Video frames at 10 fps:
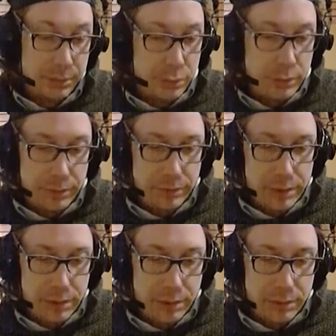Puerto
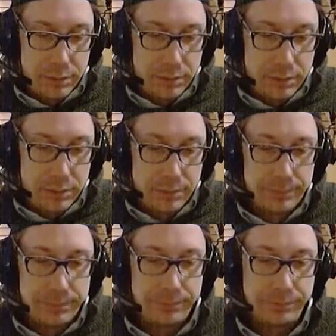Rico is
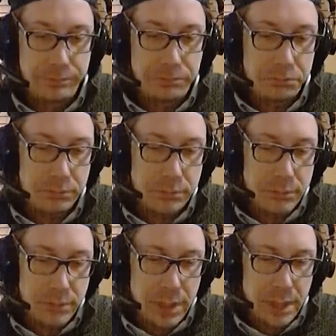
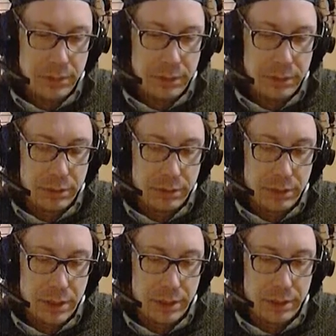having to
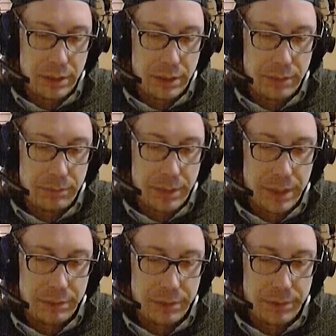try to declare
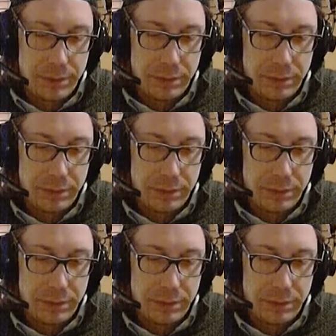bankruptcy.